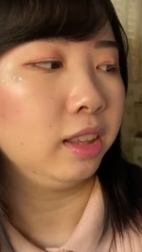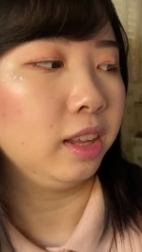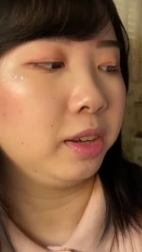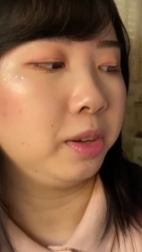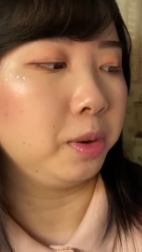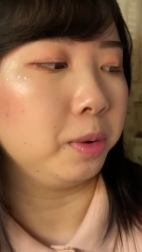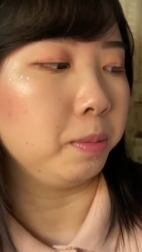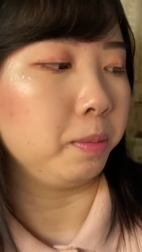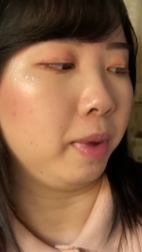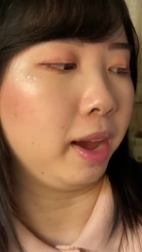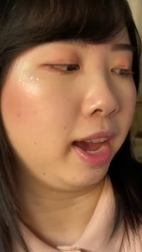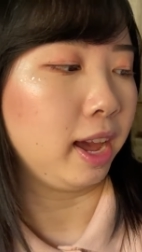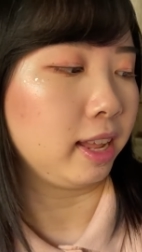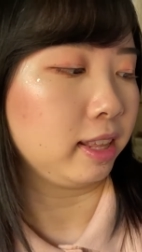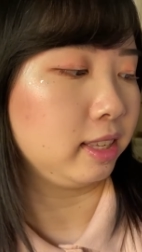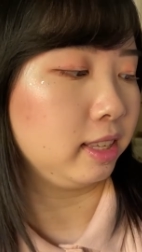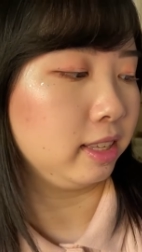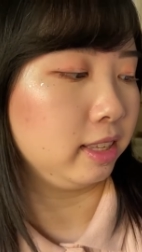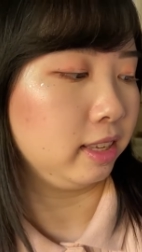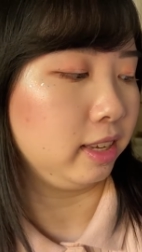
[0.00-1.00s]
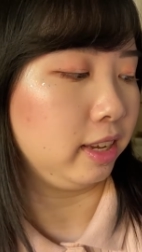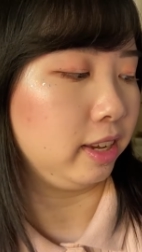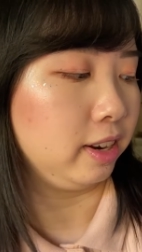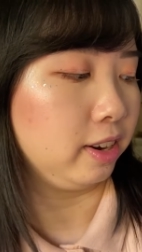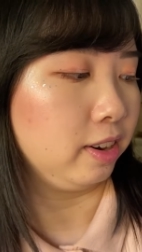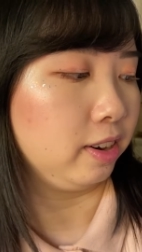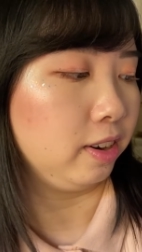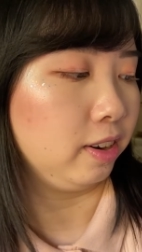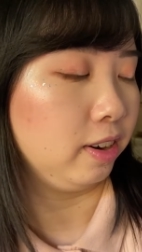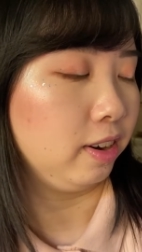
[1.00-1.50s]
like your mattes
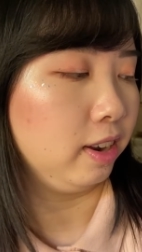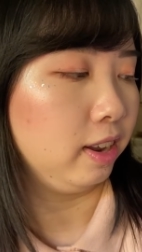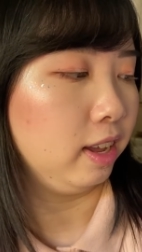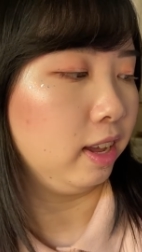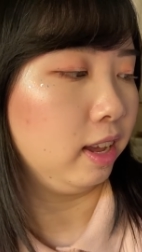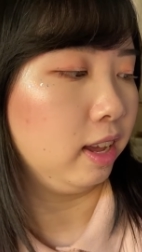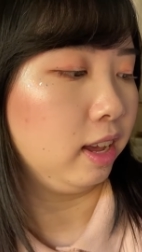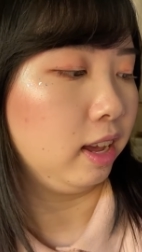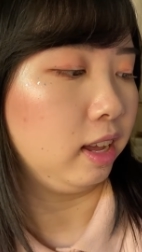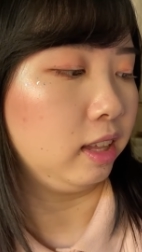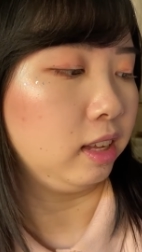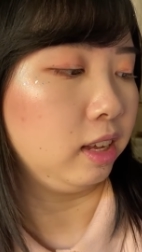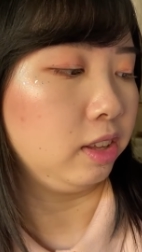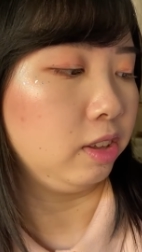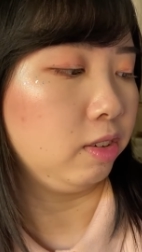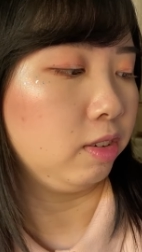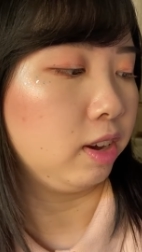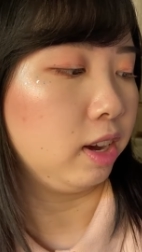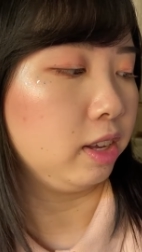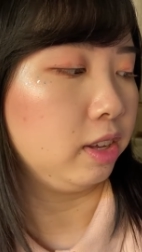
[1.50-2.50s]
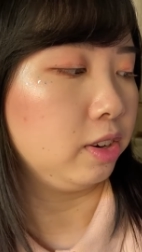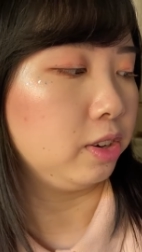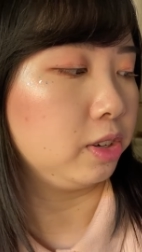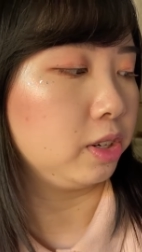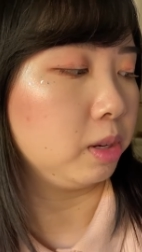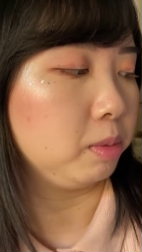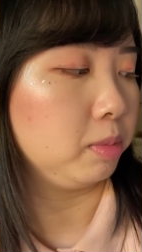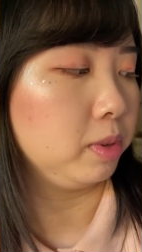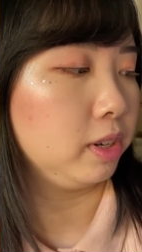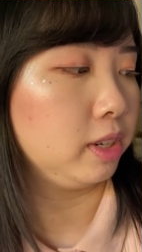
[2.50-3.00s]
here, and then you got your
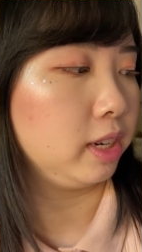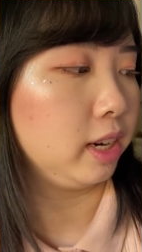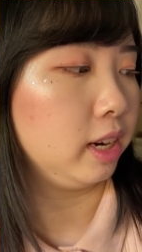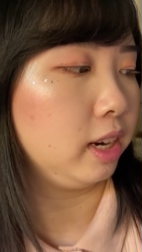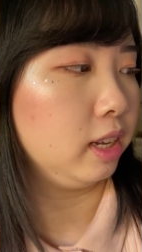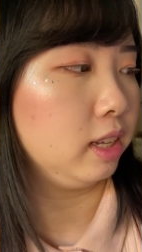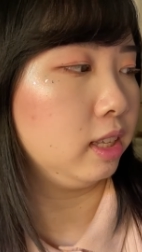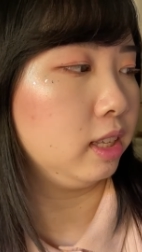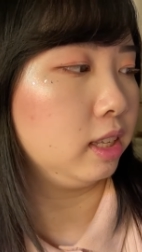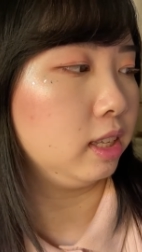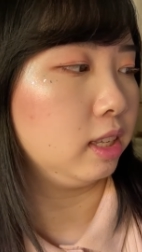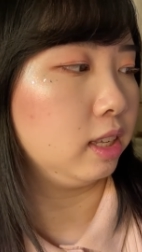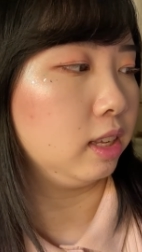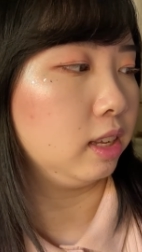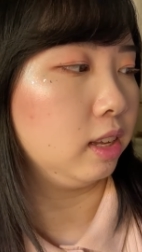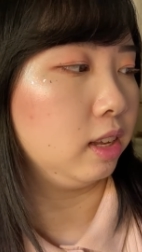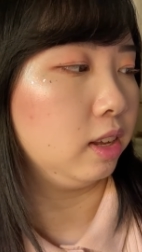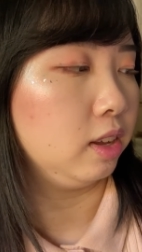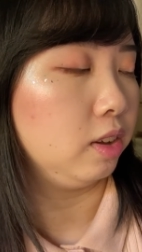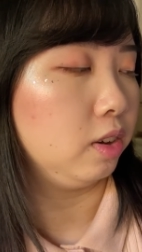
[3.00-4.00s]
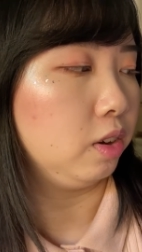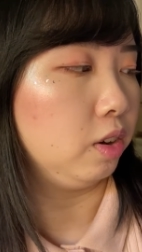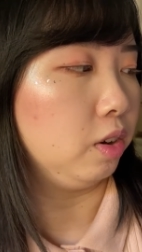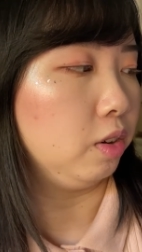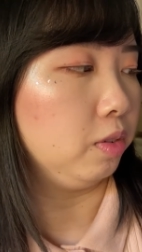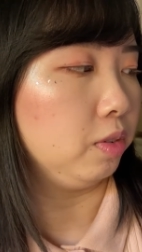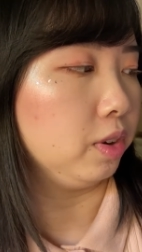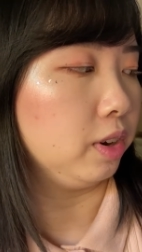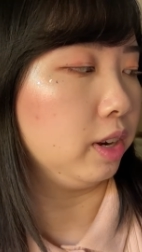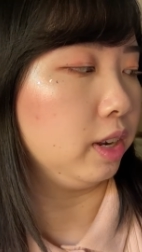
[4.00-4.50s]
shimmer shades
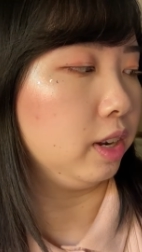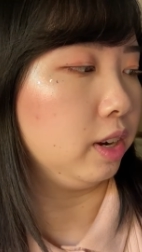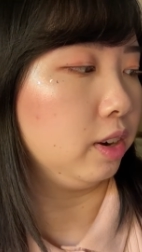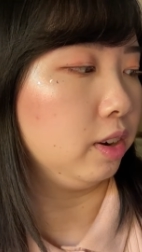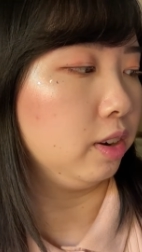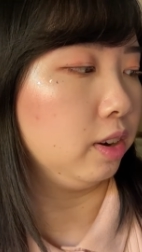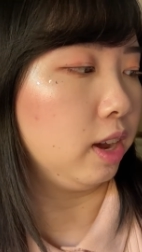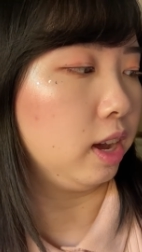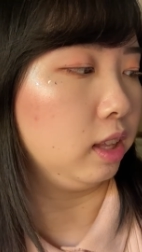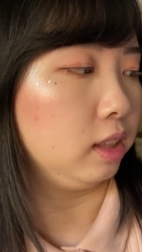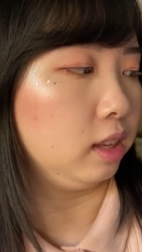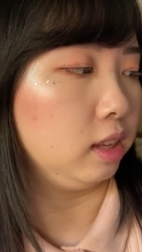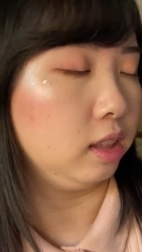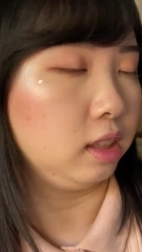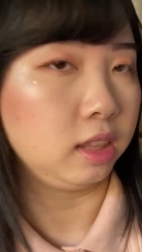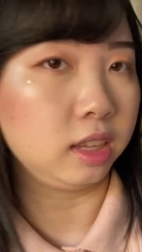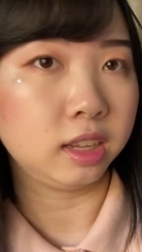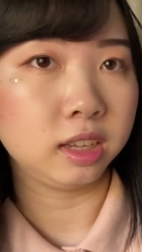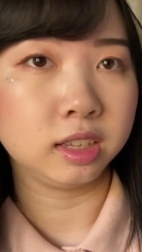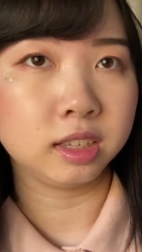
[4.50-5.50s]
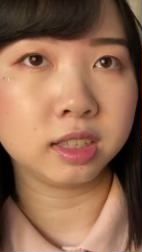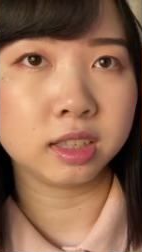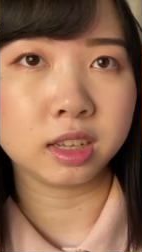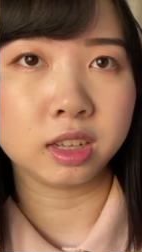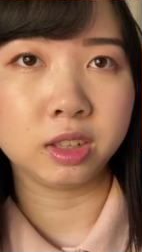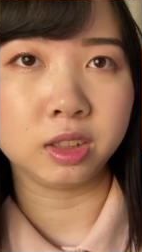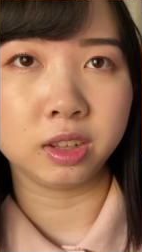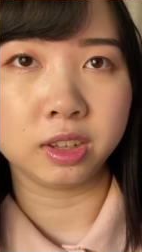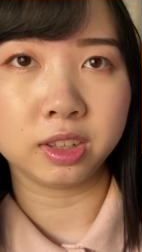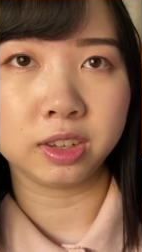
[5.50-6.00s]
over here, and then these
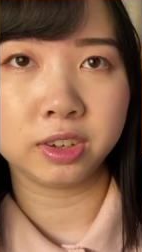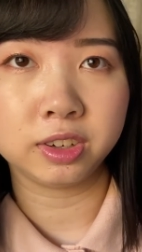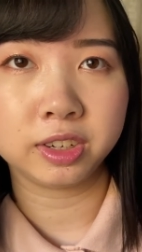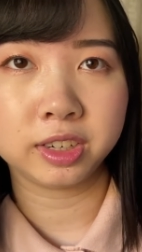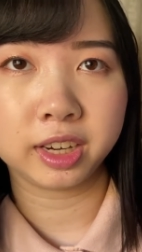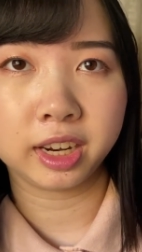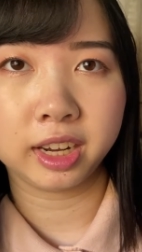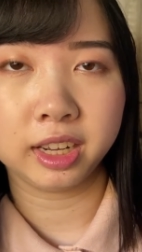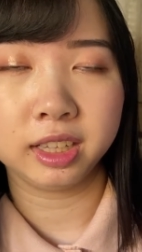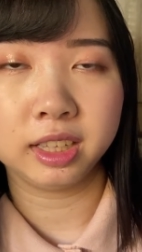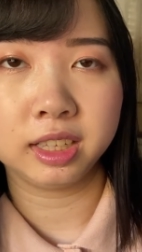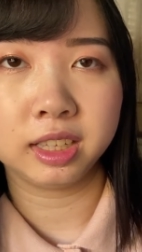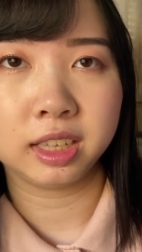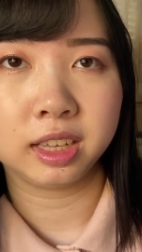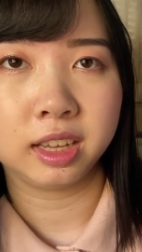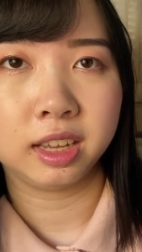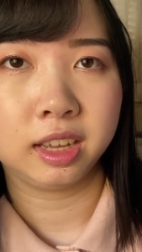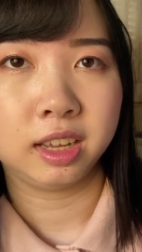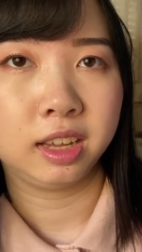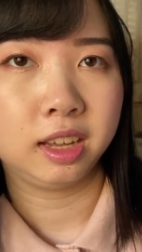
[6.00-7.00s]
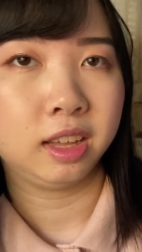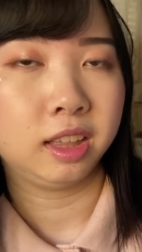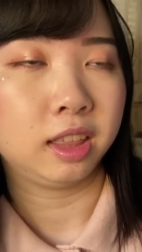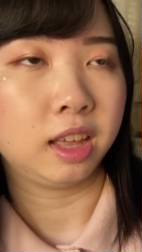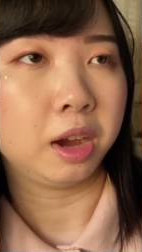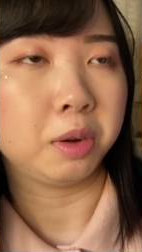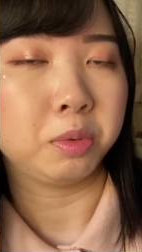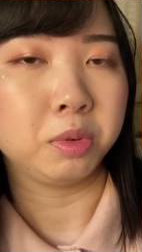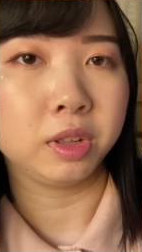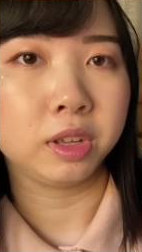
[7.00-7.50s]
glitter shades
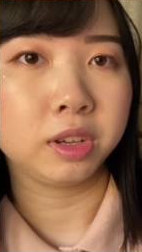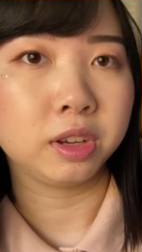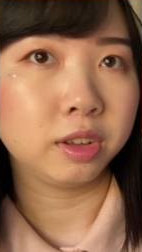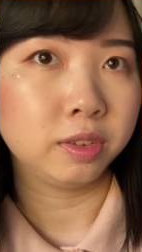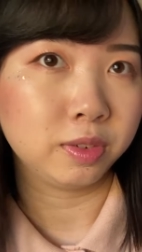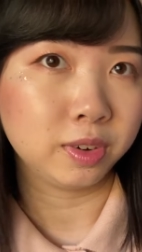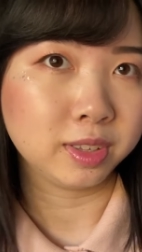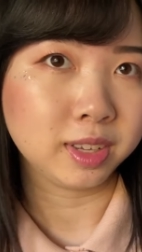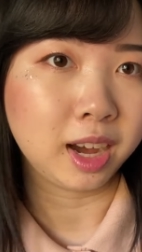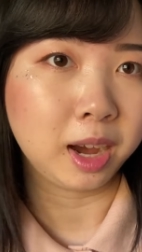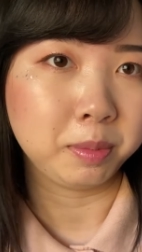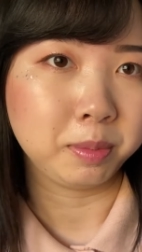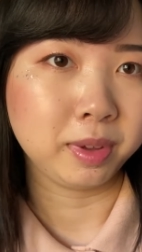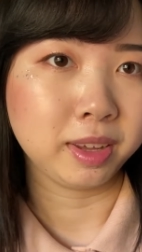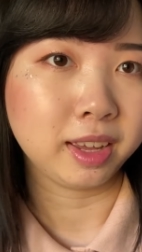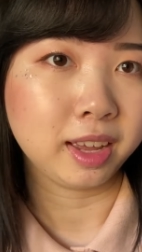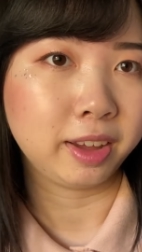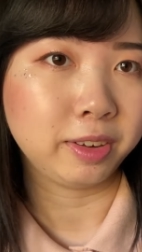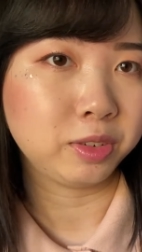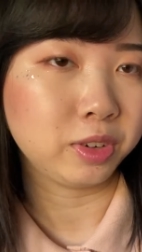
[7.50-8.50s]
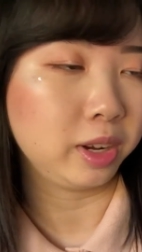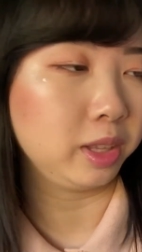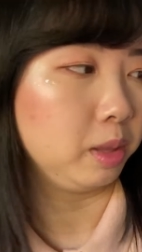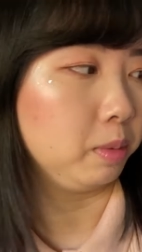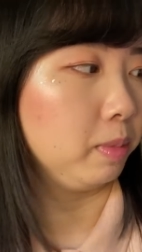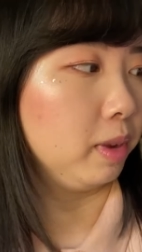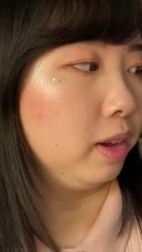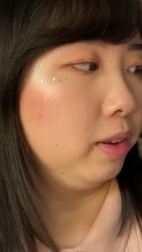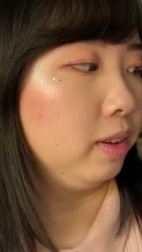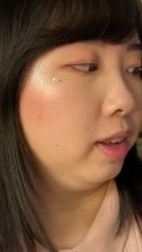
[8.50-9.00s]
are really good for topping. I tried
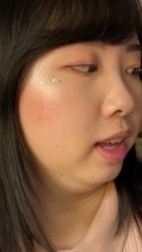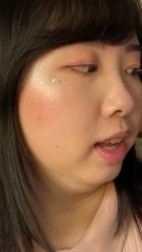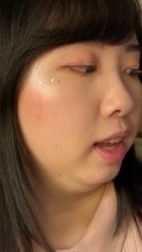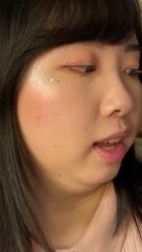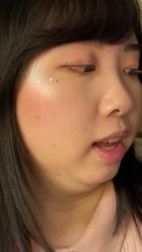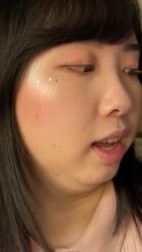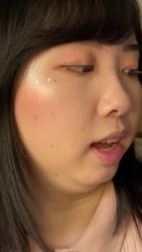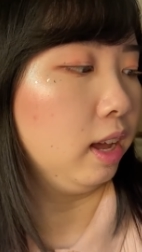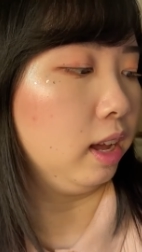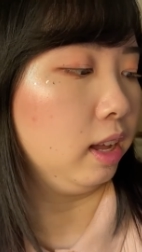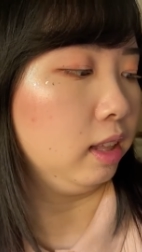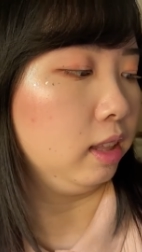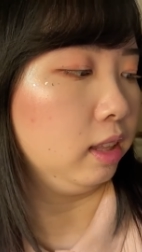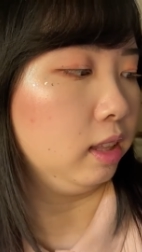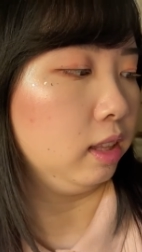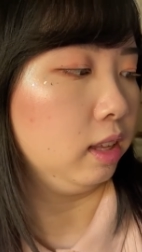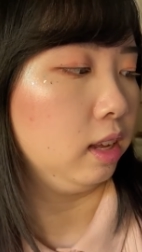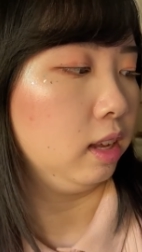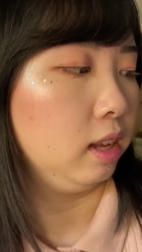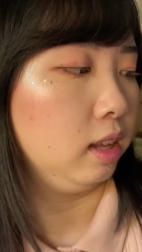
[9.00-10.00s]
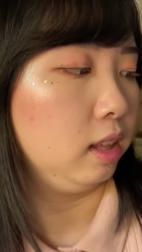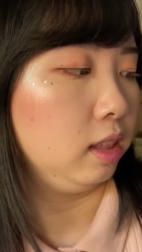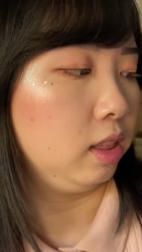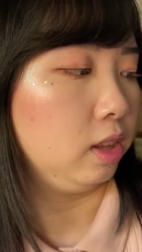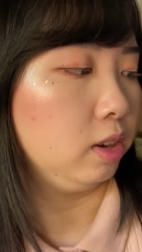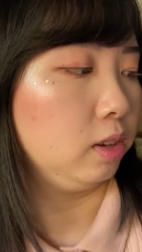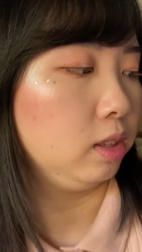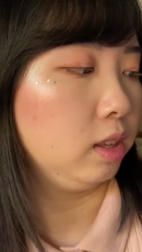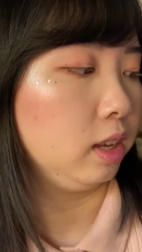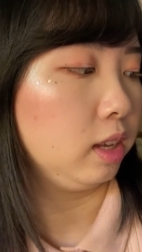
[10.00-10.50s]
them out, and
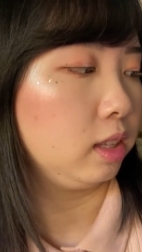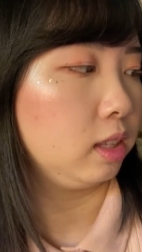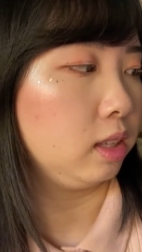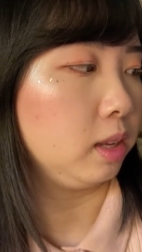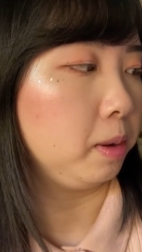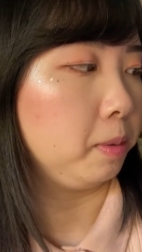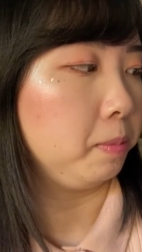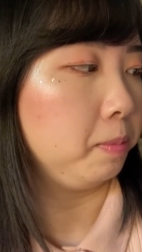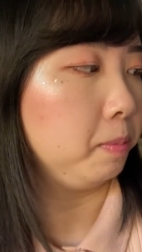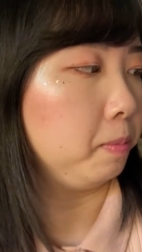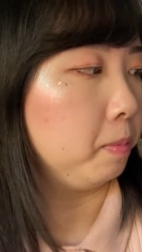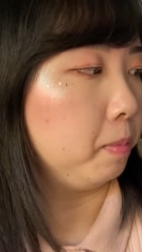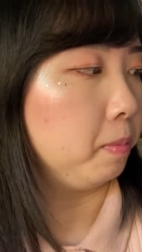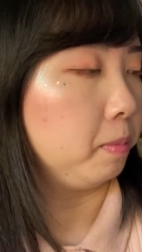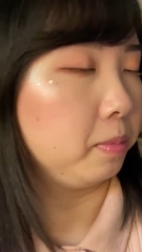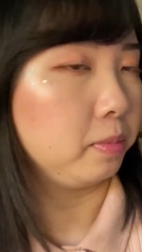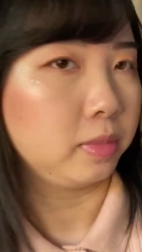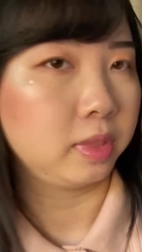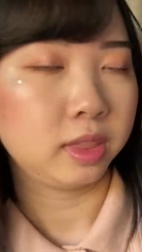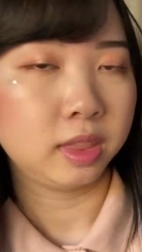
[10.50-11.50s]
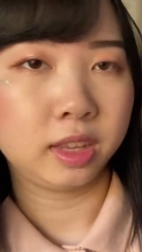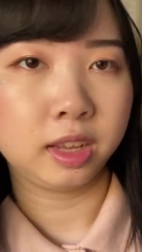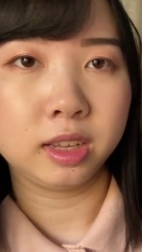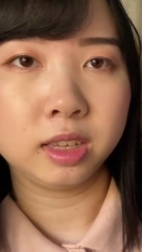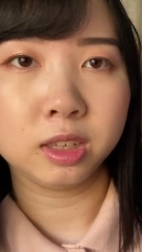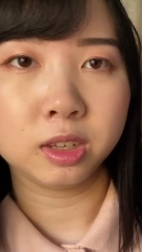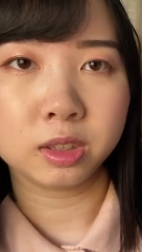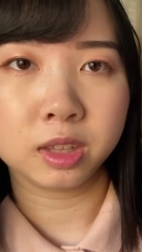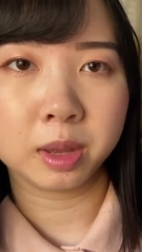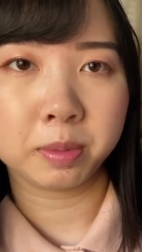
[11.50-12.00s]
there's like some, these
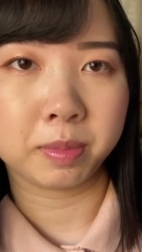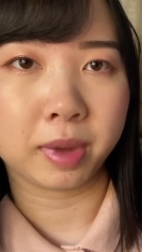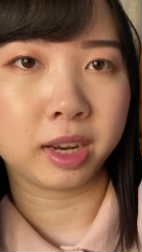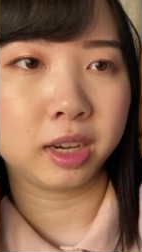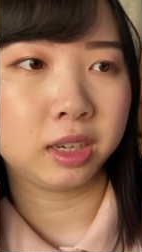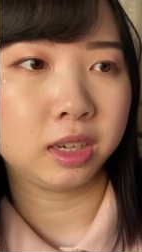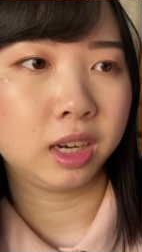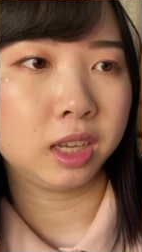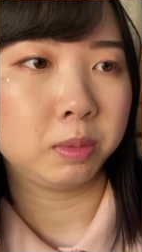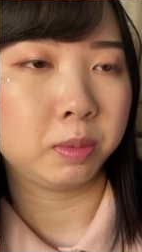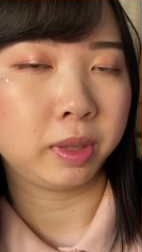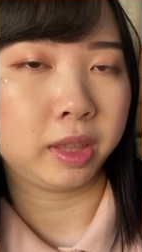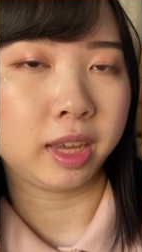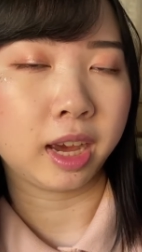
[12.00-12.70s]
look like matte shades, but they